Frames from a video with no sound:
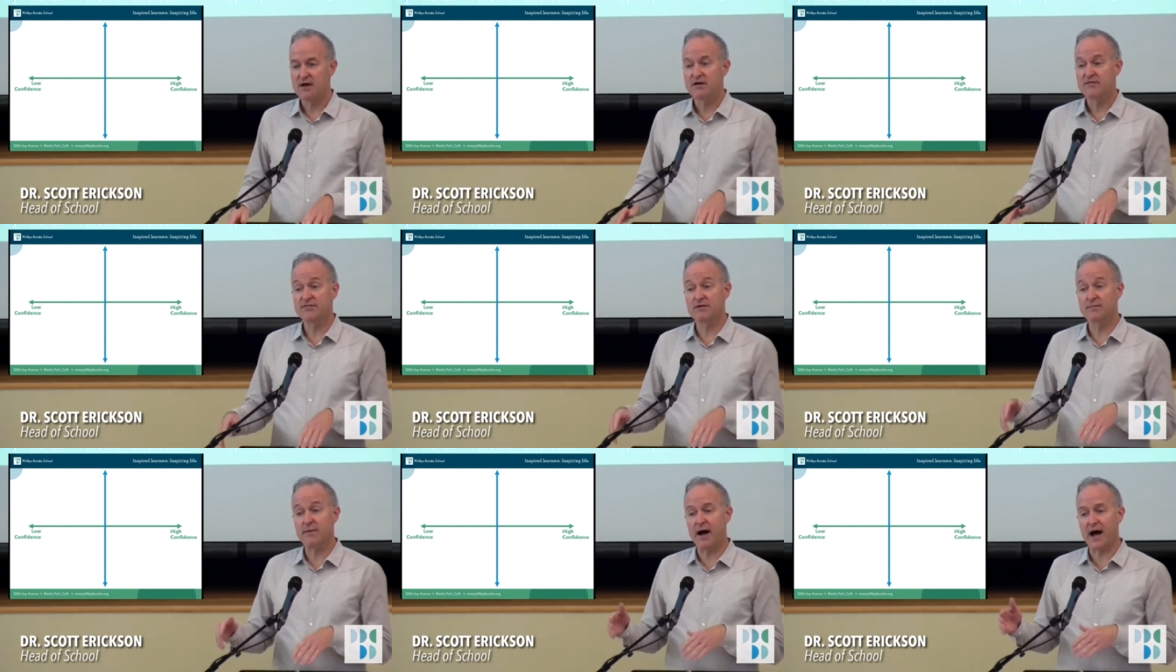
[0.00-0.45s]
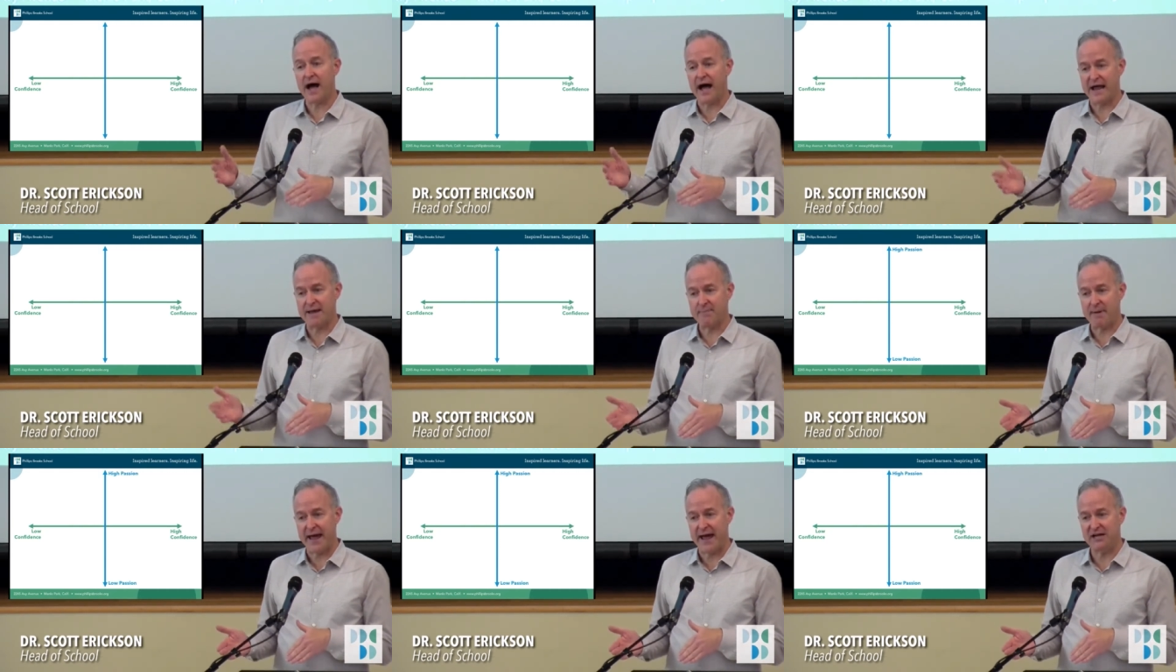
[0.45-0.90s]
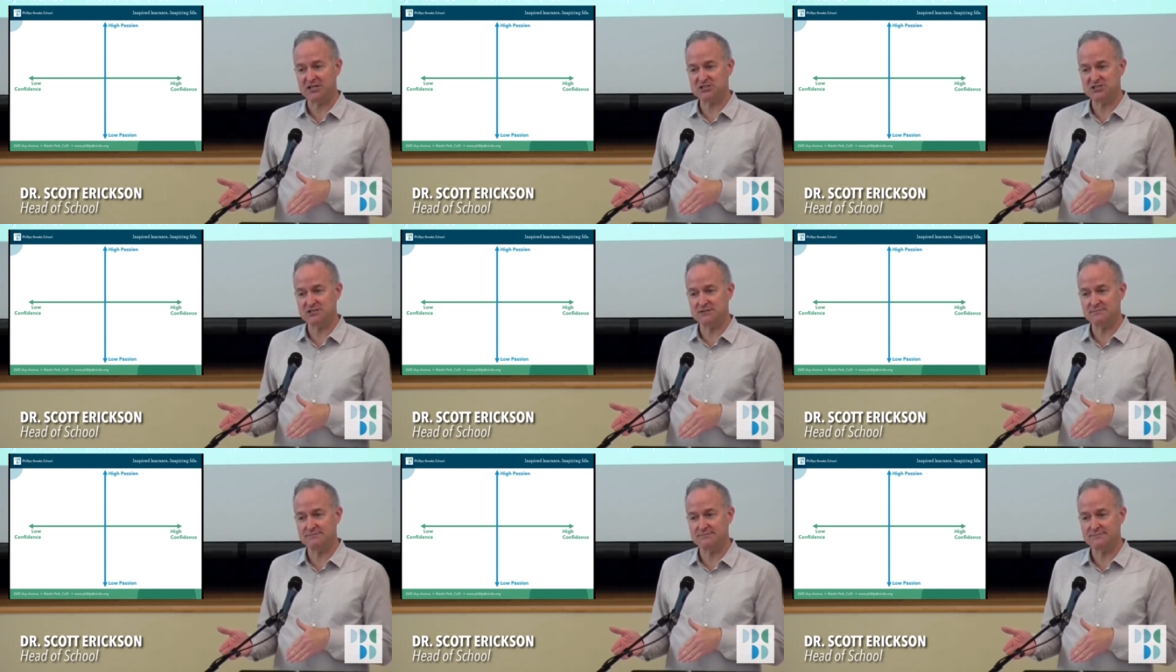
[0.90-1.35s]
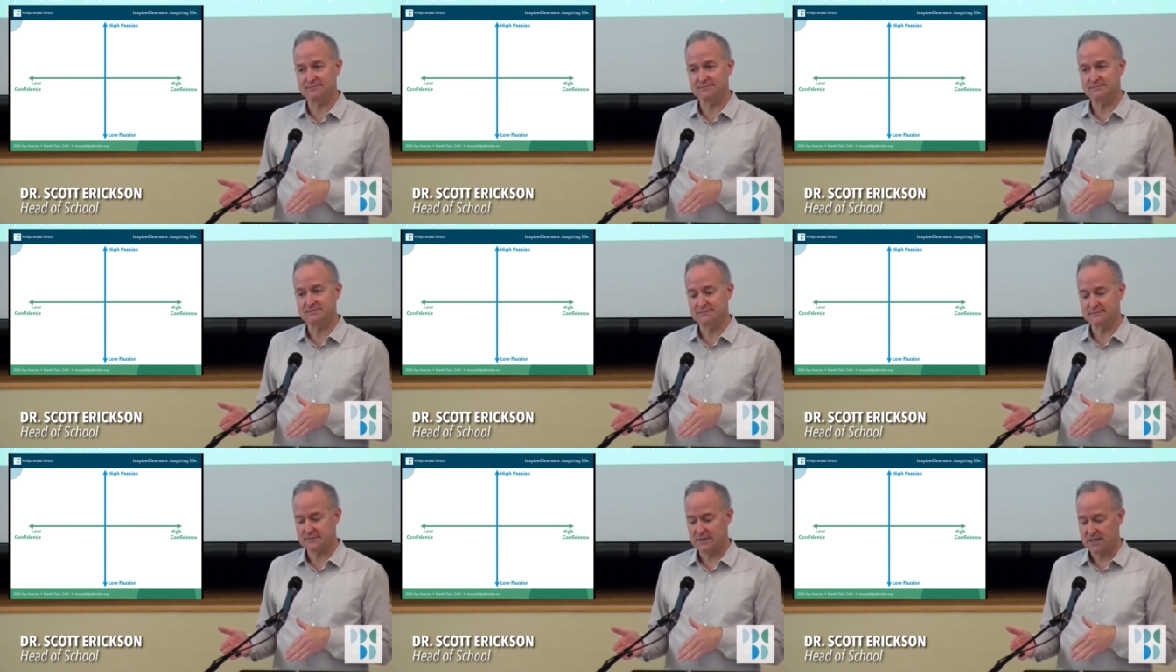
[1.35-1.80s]
from high passion
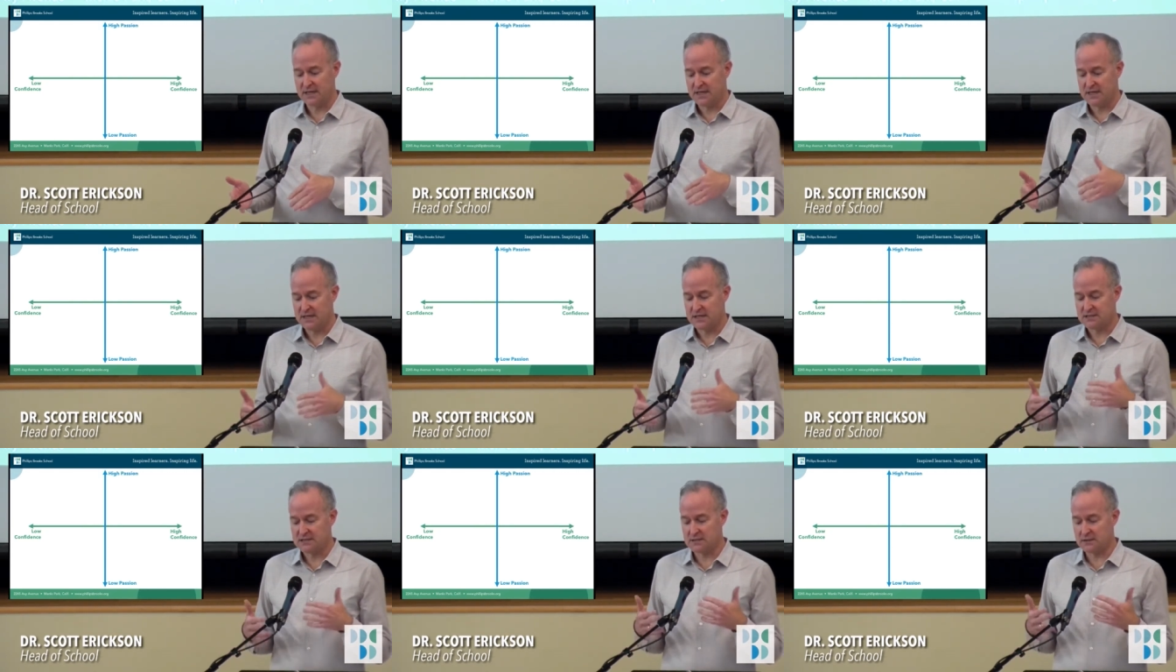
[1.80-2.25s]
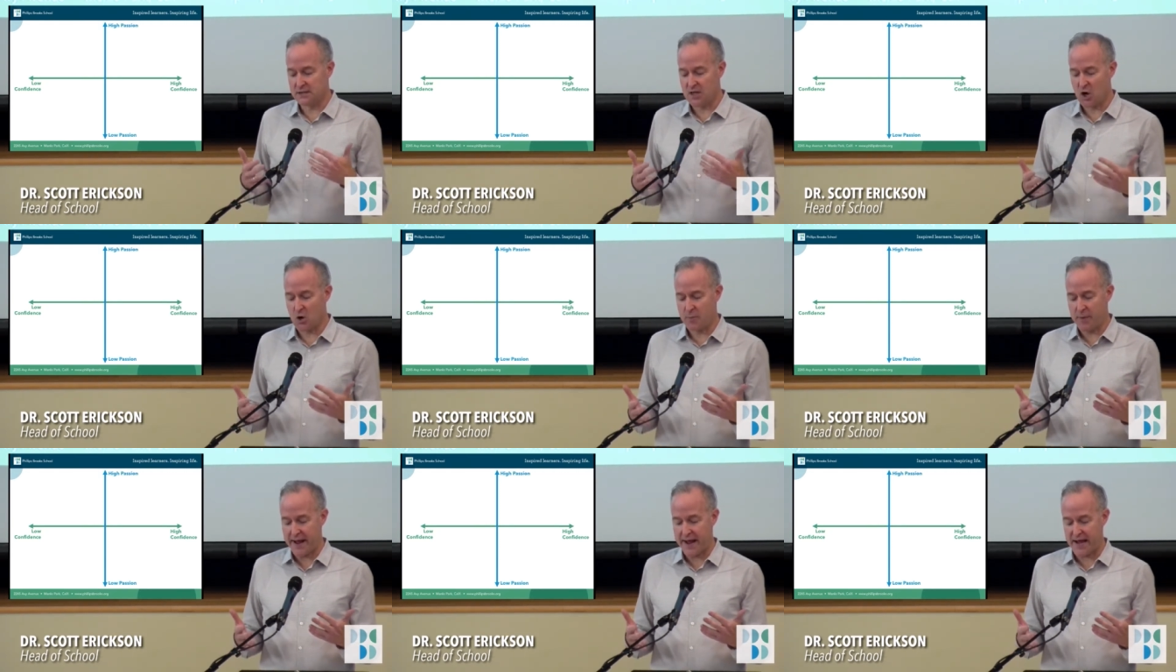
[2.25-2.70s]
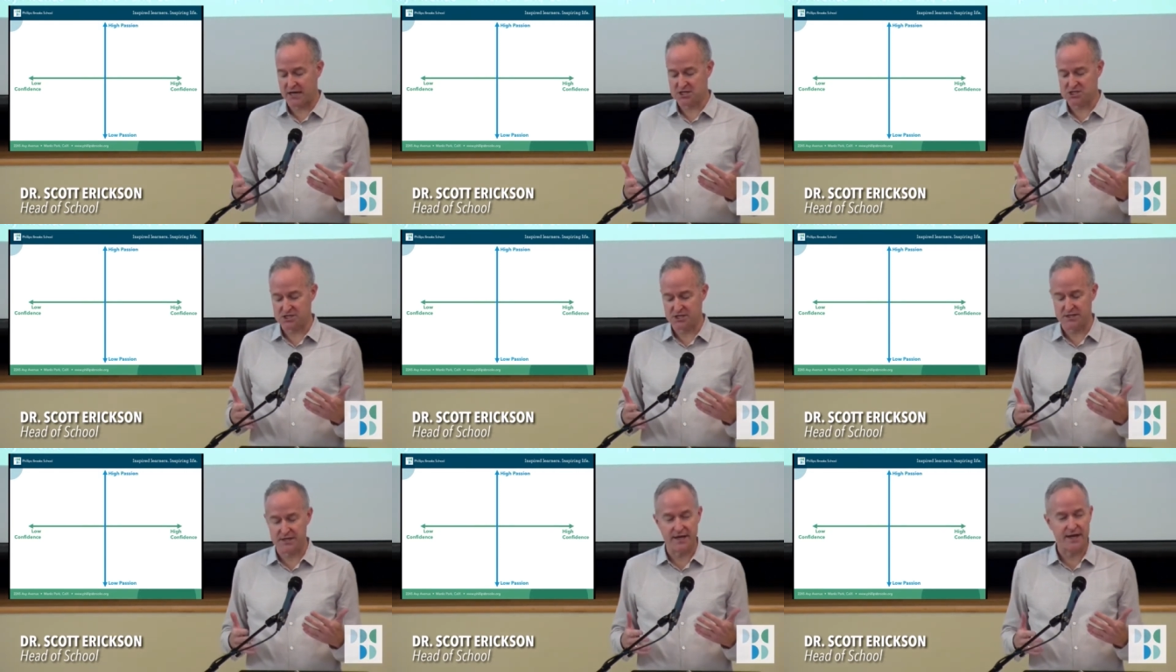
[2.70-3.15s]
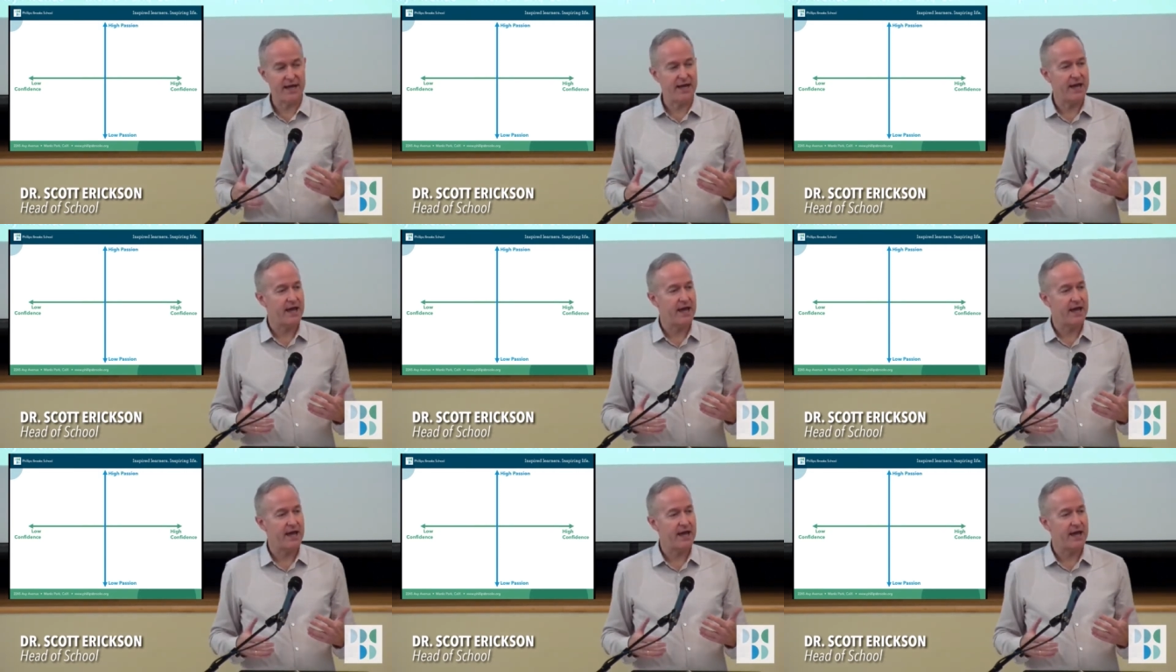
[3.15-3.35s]
to low passion.